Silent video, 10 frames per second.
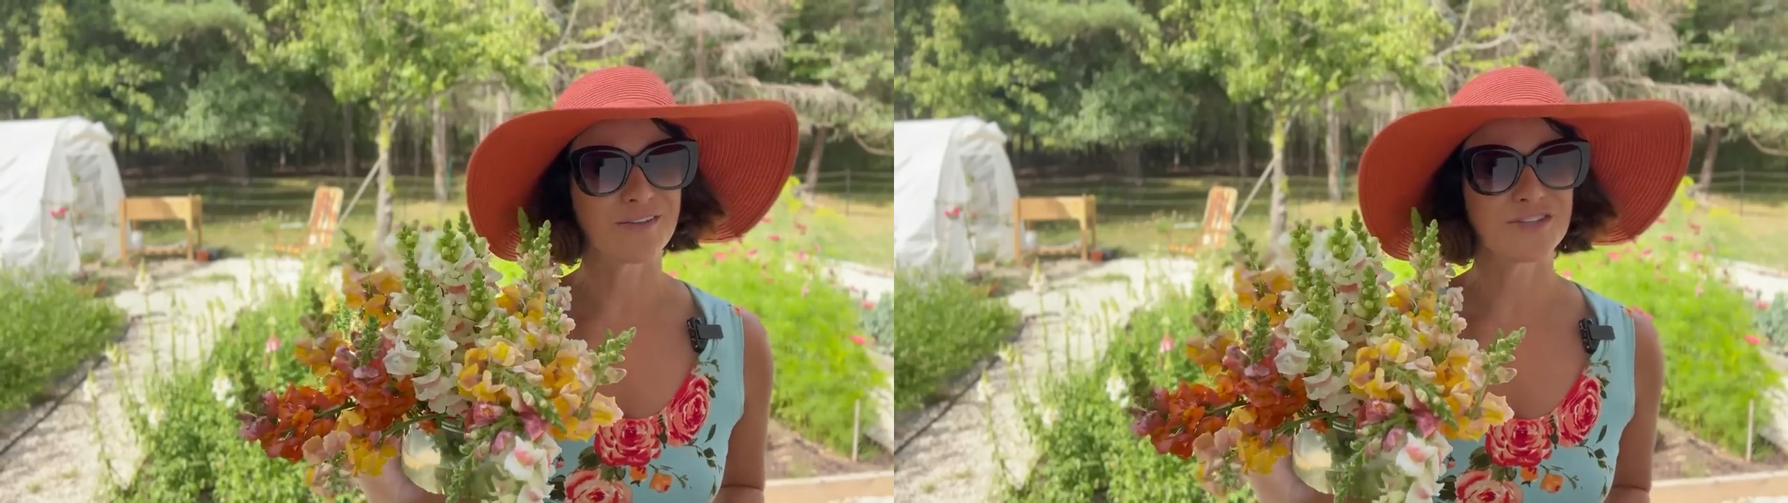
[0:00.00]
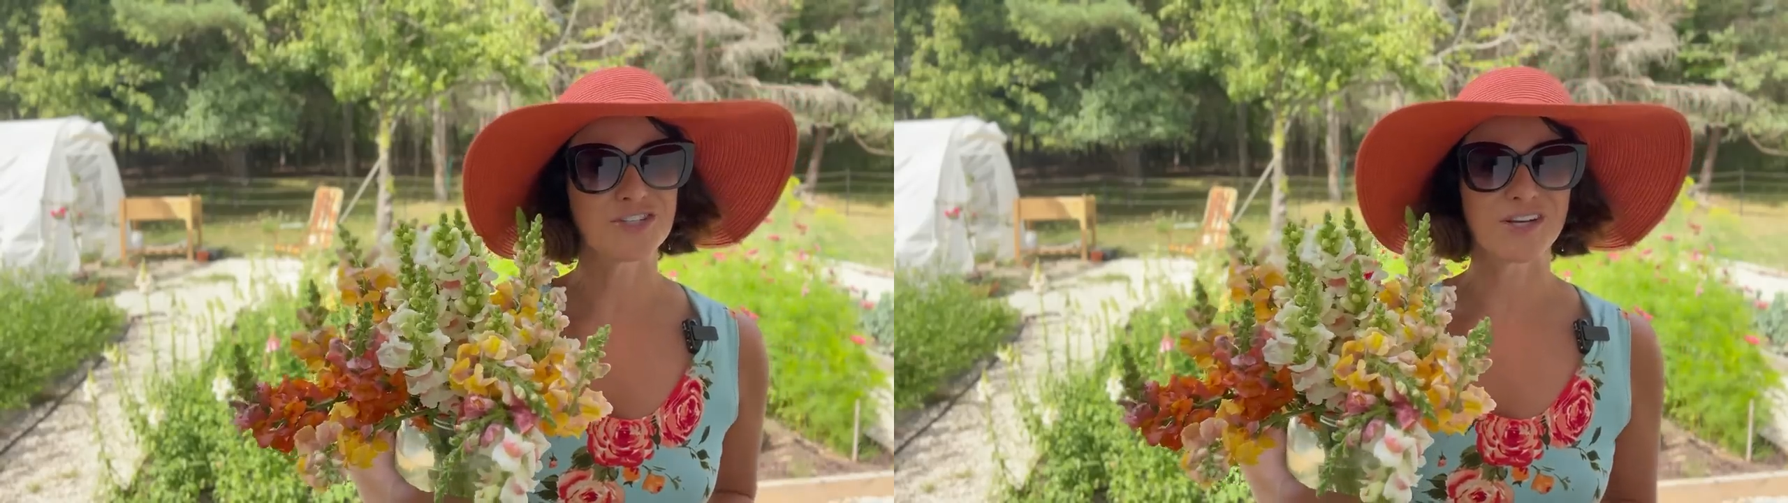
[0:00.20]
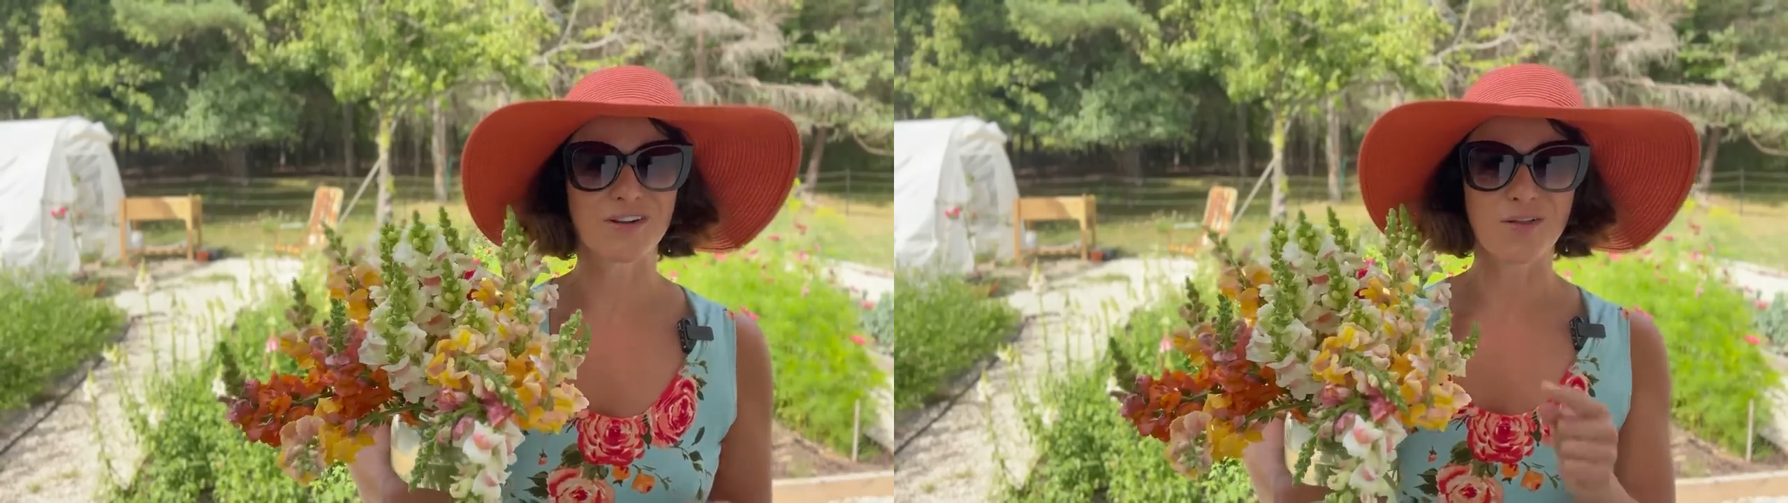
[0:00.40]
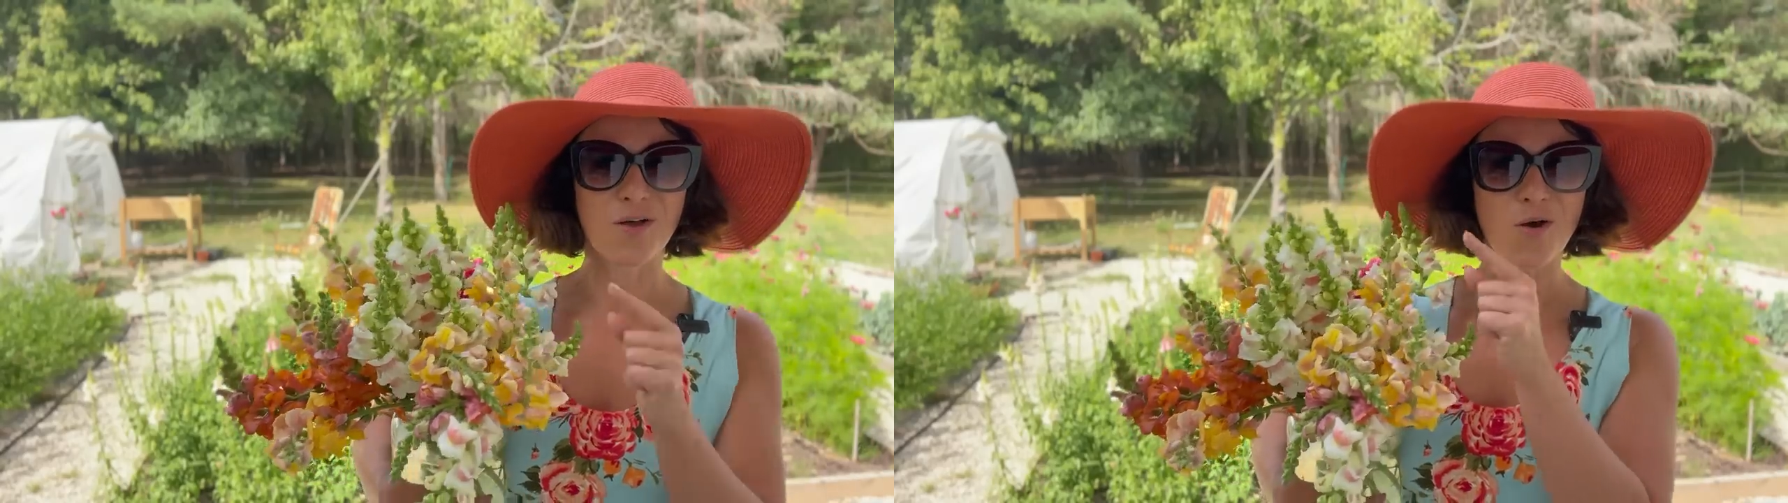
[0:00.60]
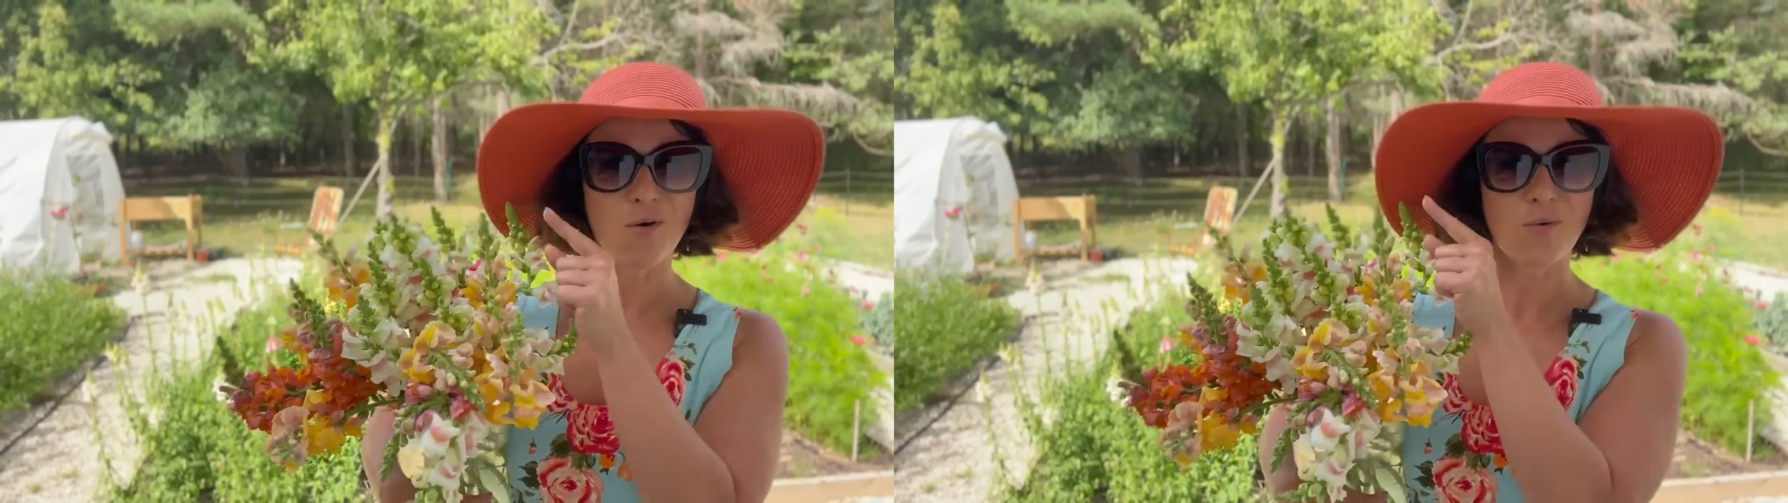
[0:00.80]
channel,
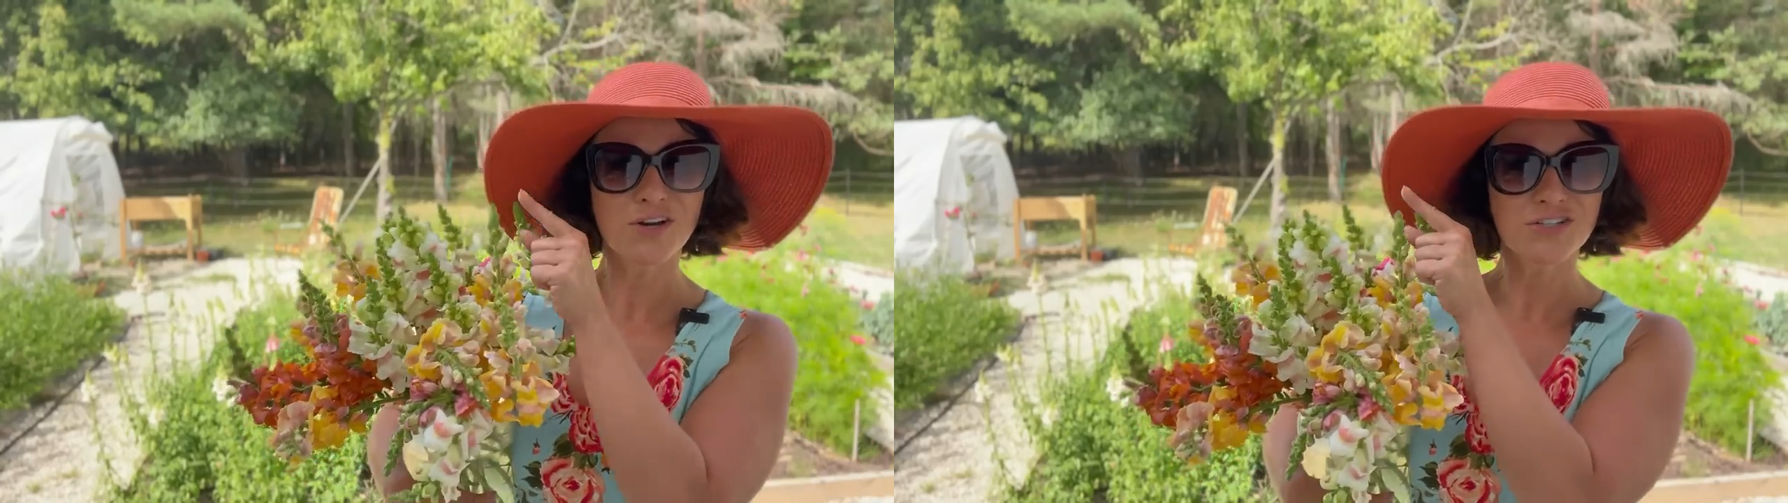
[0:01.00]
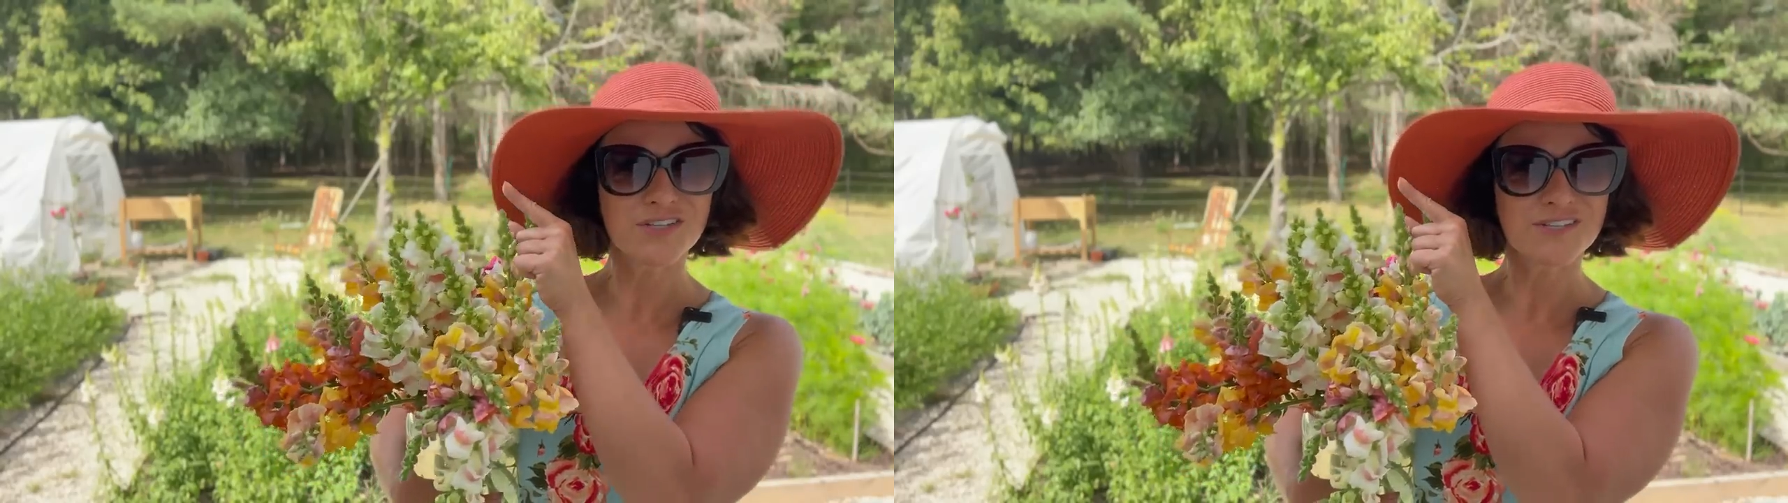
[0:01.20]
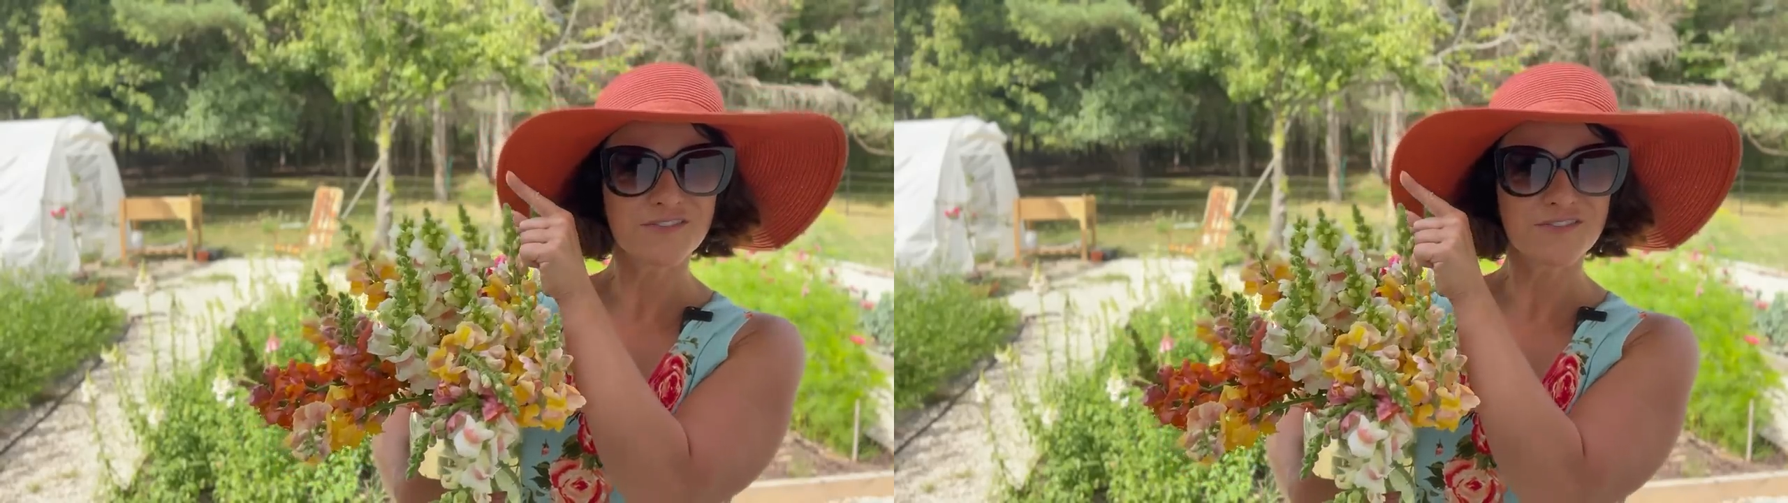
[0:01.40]
watch this